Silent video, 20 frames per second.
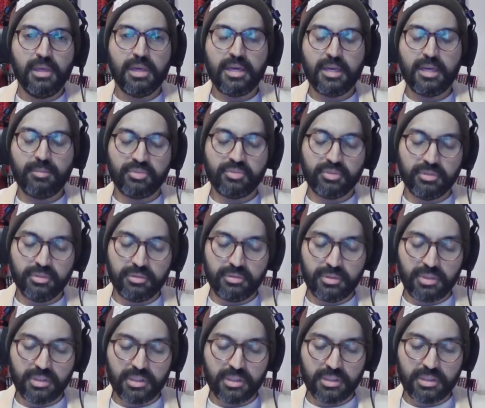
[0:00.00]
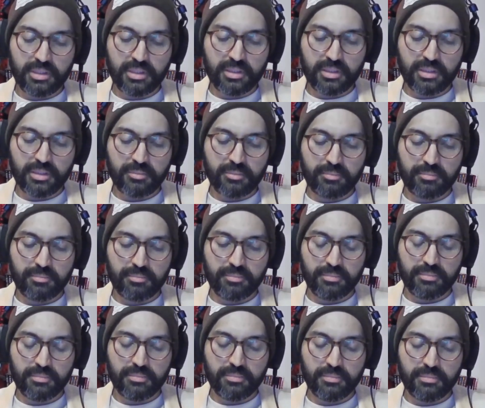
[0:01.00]
Absolutely. Um,
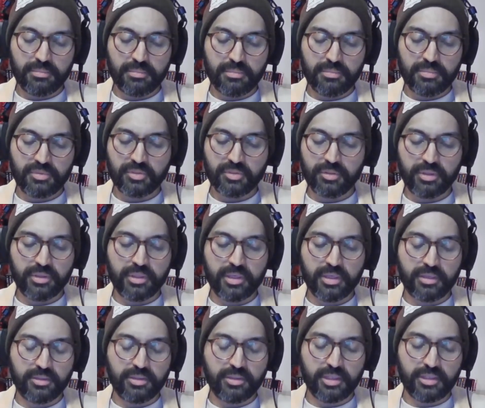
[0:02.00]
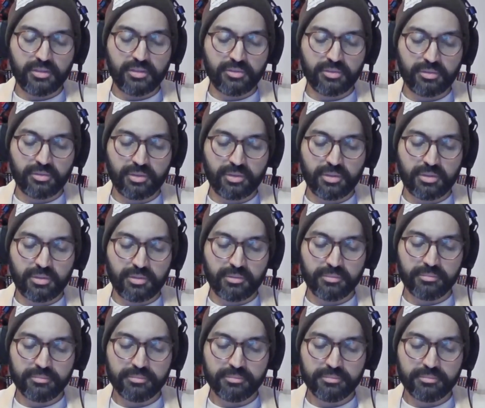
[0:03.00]
sorry, yeah, yeah. Sorry, go on.